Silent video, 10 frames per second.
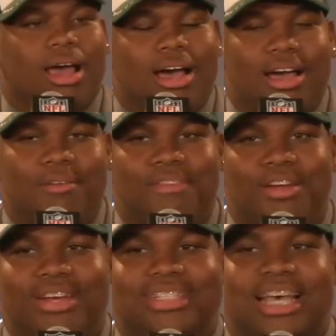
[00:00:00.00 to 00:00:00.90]
I'm
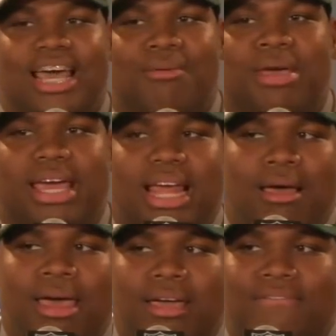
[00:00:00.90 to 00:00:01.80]
very excited, man. I
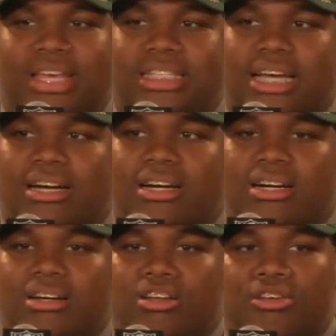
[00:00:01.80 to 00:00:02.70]
had visit
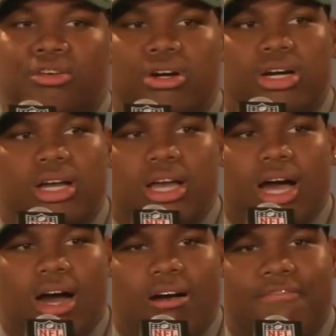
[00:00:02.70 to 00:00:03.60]
um, New York
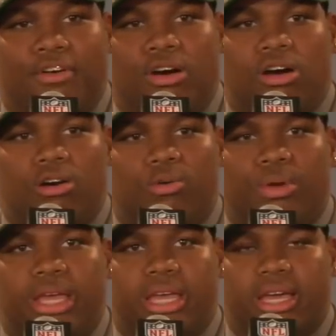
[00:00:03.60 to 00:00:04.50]
um, for a whole
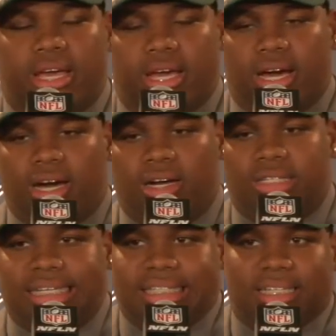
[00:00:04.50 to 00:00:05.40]
week uh,
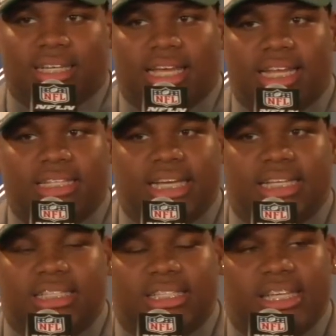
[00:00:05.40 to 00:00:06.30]
just to get a
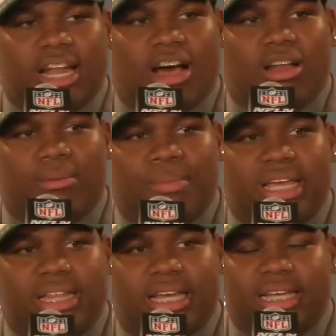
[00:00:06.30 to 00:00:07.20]
chance to see all the
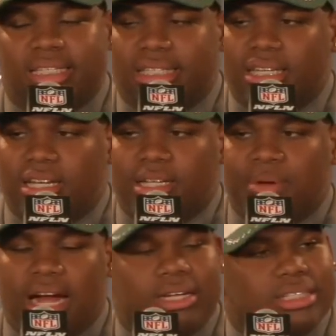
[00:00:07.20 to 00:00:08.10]
big things, see the
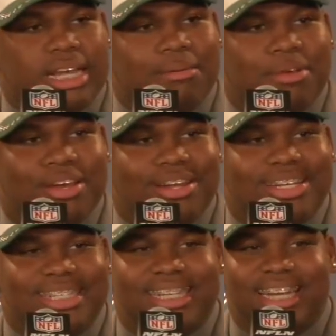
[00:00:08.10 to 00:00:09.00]
Empire State Building,
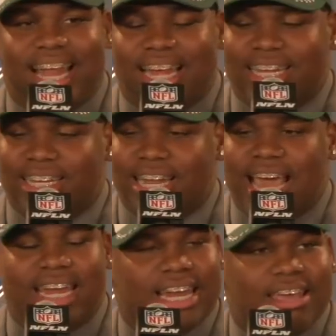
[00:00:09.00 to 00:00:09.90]
to see the like the
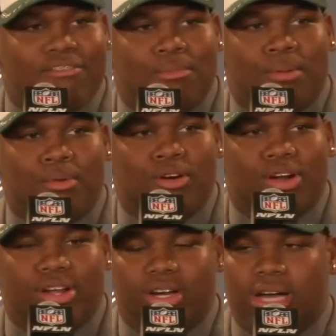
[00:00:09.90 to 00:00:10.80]
9/11
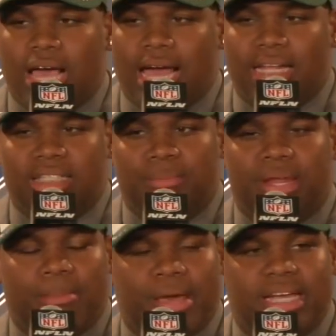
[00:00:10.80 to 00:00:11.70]
Memorial, and it's just
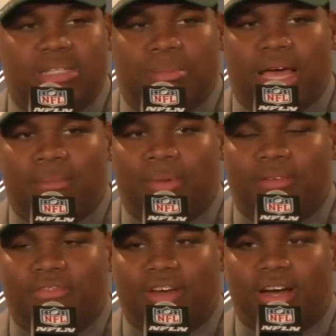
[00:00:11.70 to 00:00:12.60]
been amazing, man. I've
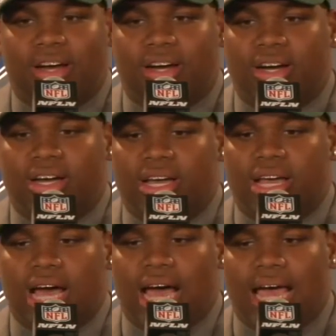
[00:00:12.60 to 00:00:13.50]
been uh,
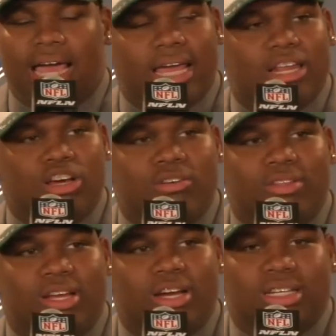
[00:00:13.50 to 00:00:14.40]
I had
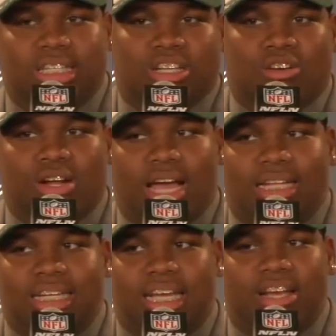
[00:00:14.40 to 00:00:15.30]
loved uh, just going. I
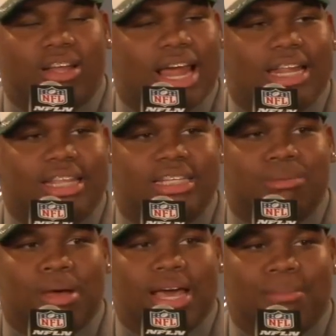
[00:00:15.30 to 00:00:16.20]
just hear a lot of things
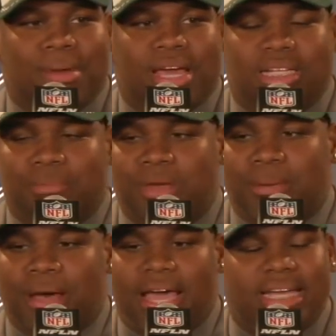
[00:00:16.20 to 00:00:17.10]
about it, man. Just me
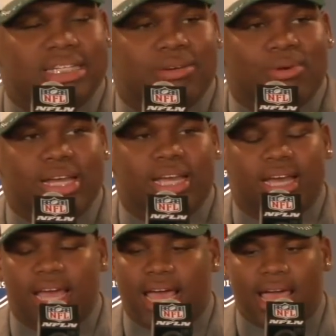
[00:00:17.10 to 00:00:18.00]
and my agent went
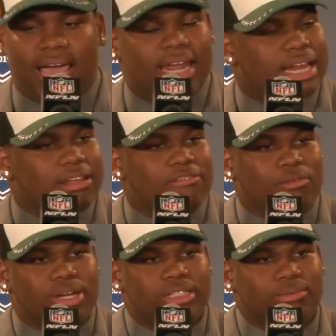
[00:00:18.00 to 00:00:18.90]
and ate at different
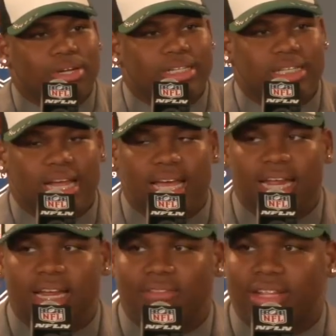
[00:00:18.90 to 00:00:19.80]
restaurants and ate
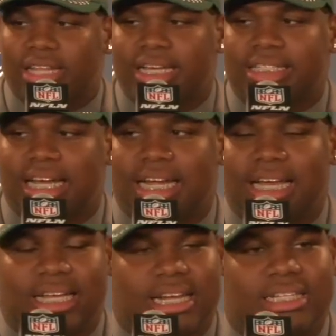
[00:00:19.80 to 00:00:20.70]
at different things like
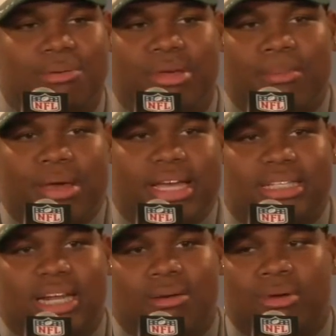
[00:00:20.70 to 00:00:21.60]
that, and it's just been
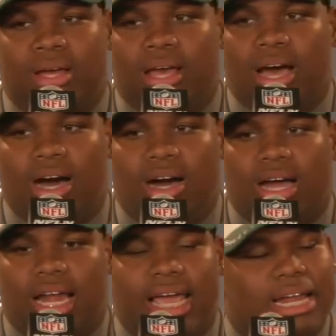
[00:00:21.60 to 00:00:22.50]
amazing. I'm uh,
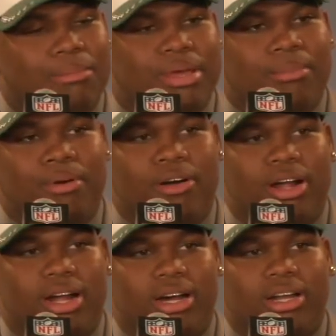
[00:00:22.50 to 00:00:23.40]
glad to be a
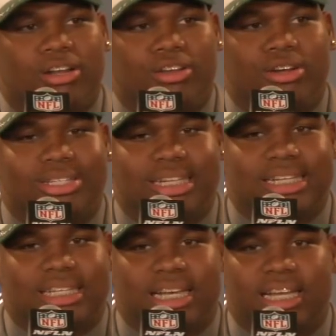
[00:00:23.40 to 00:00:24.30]
part of New York
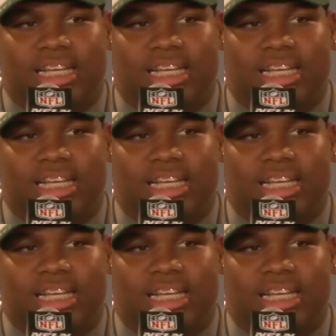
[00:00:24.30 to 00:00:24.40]
Jets and get